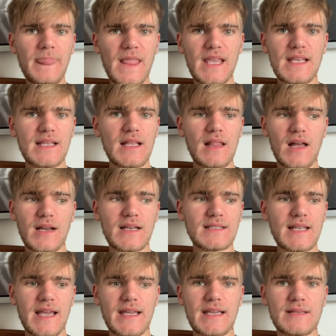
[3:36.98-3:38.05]
he, like I
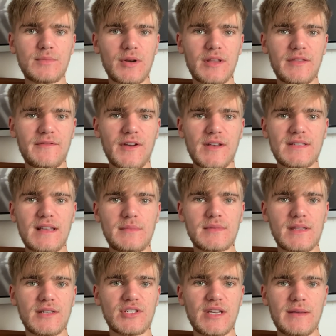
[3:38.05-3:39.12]
say, he's one of the first names
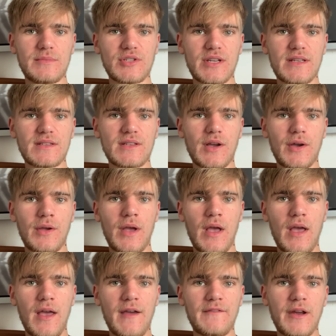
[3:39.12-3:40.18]
in the team sheet. So
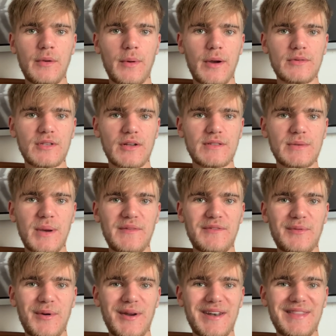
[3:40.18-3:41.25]
very well done to
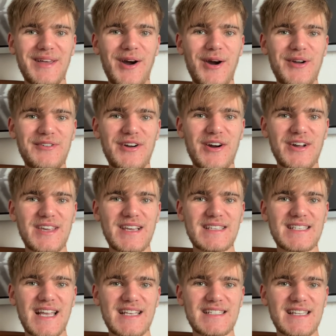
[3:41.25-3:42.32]
everyone in the hierarchy at
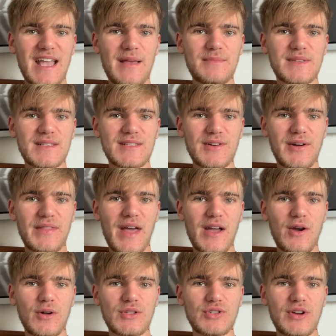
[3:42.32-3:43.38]
Saints, get him to sign that
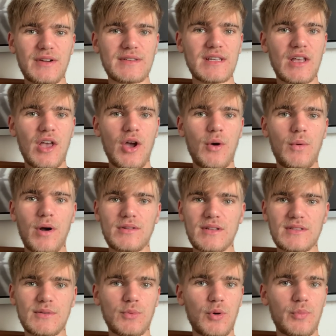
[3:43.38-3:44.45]
contract. Well
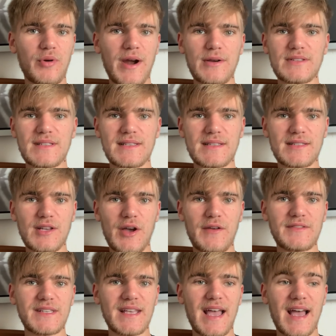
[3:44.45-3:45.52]
done to Ward-Prowse, he
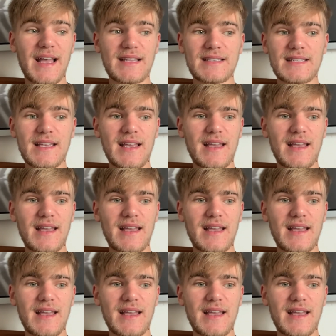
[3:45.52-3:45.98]
deserves it. And